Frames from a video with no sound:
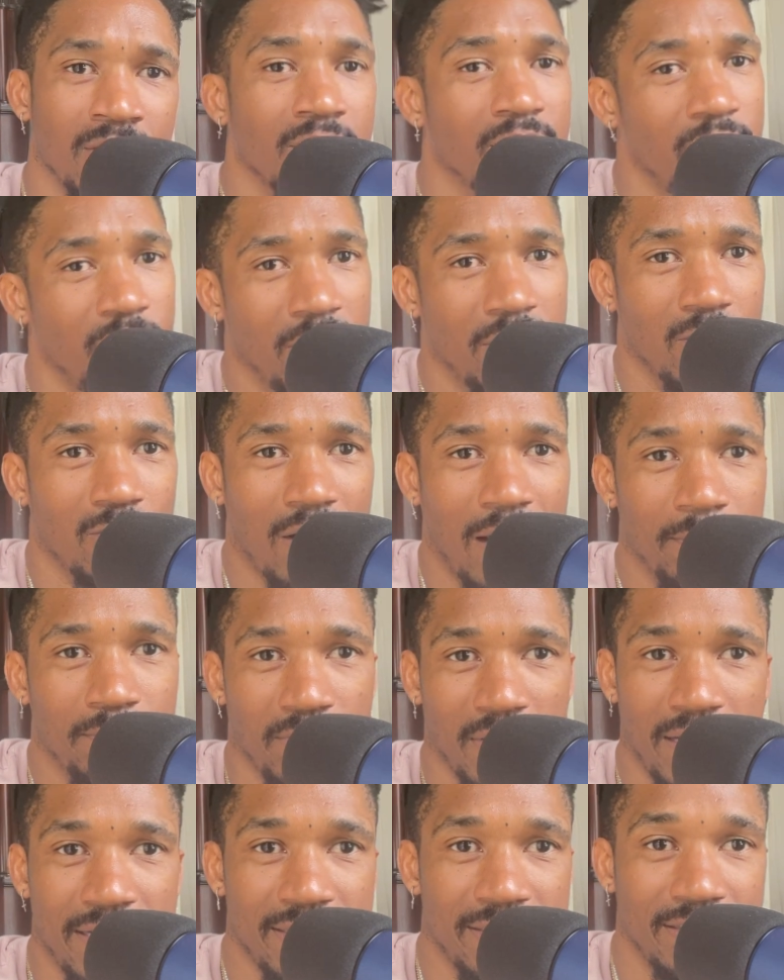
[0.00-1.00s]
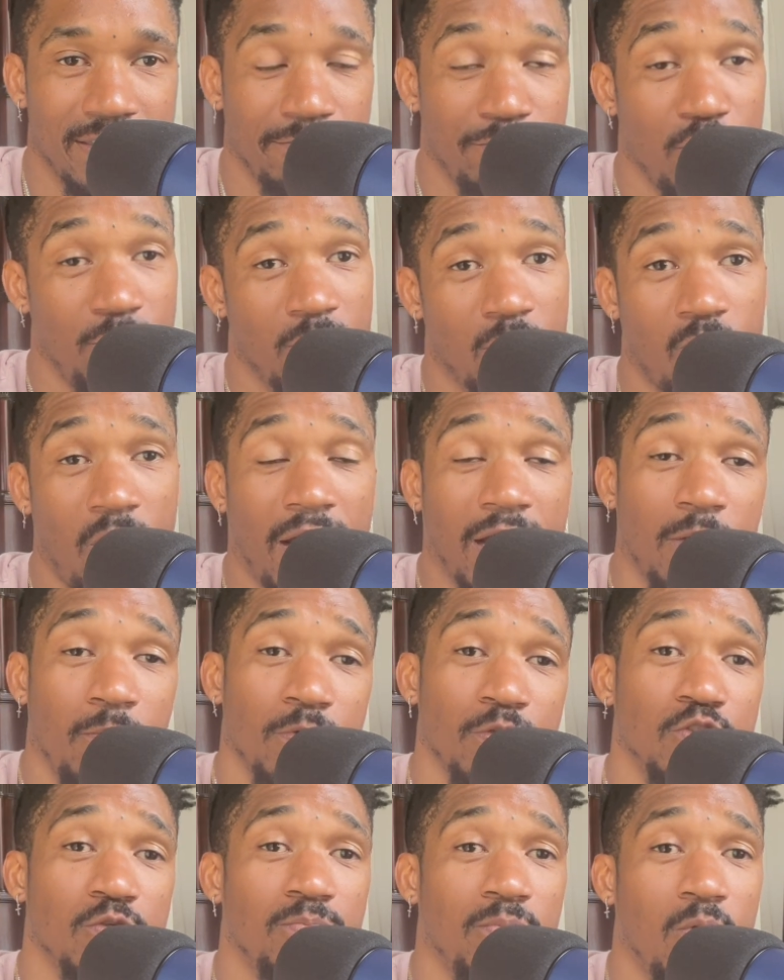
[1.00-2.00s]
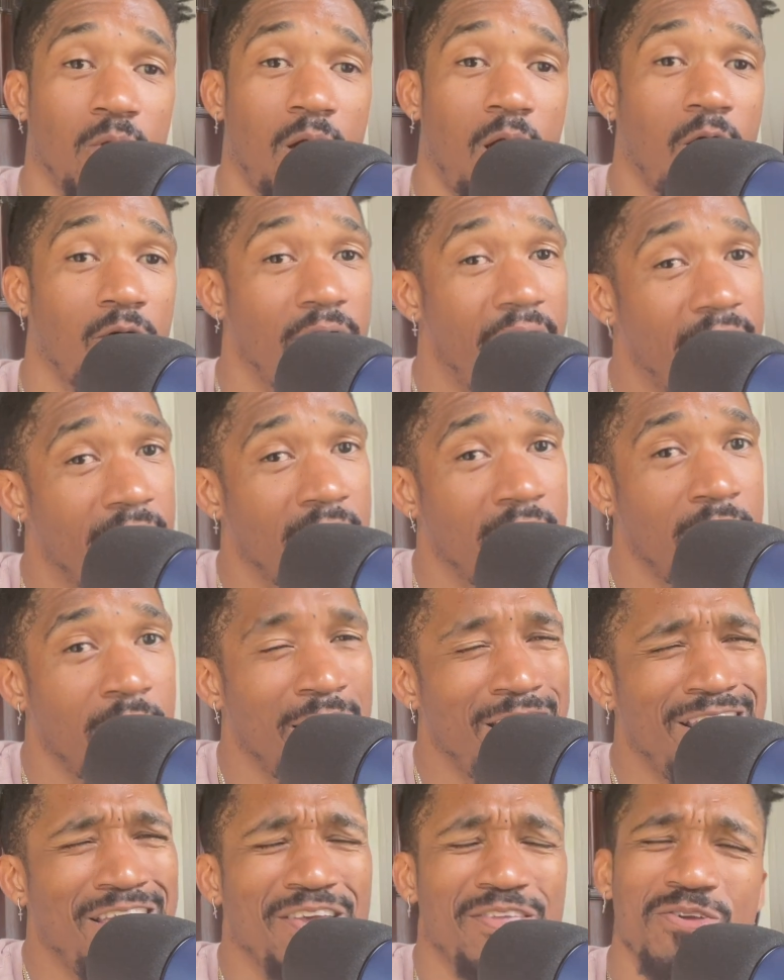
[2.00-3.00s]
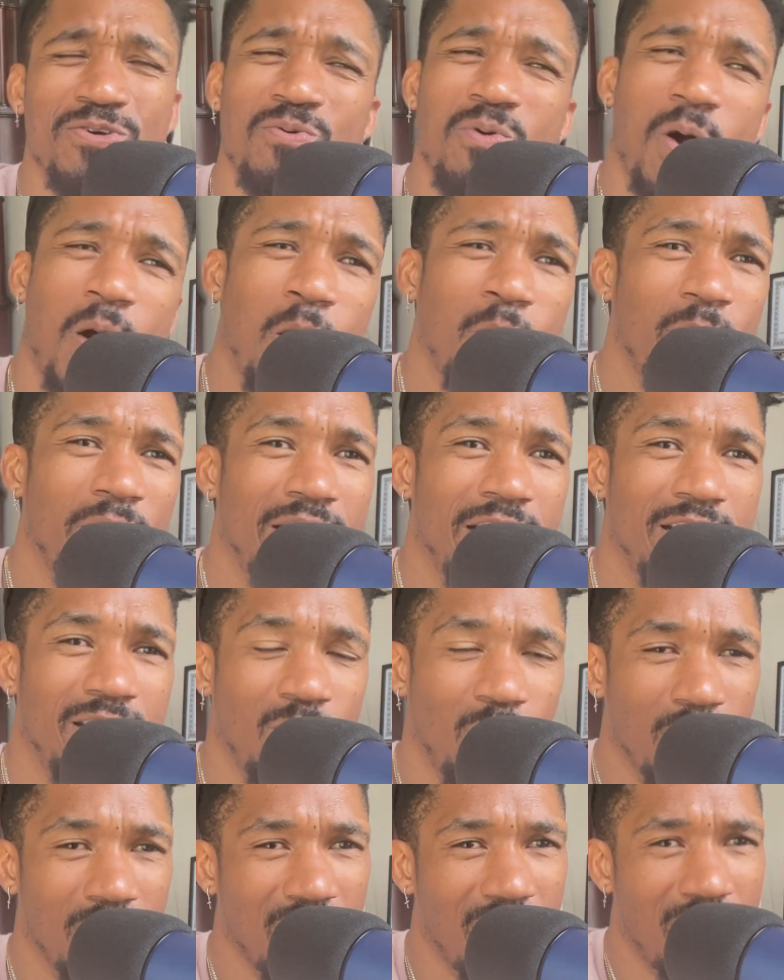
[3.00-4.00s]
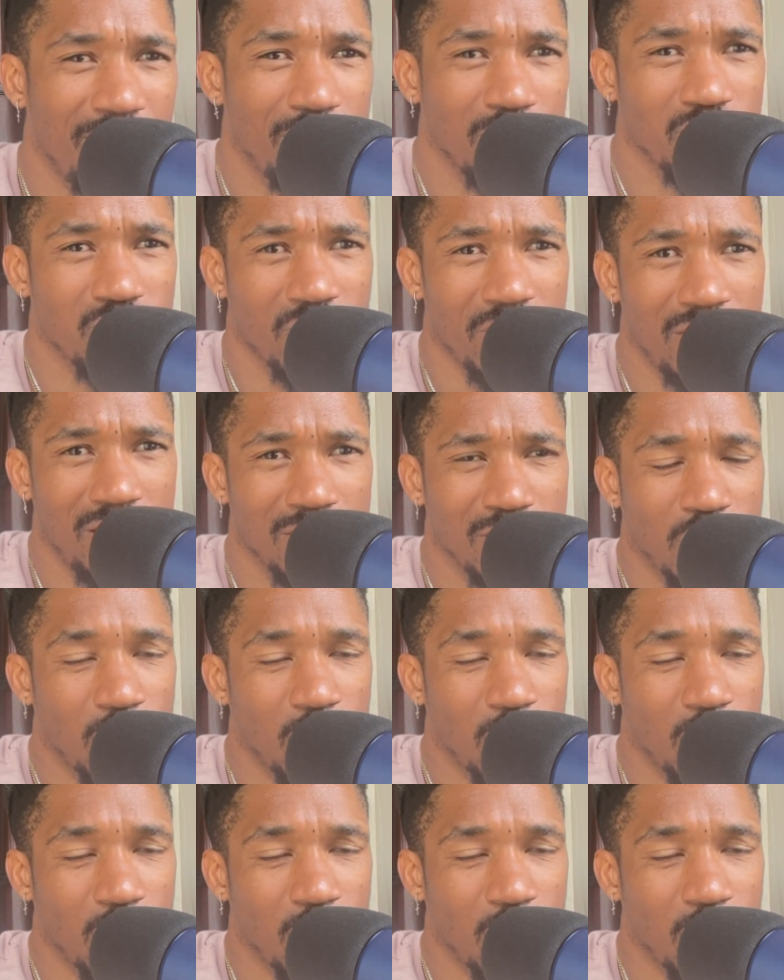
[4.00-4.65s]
You're in the right place. If you've been rocking with your boy already, you already know the love is real.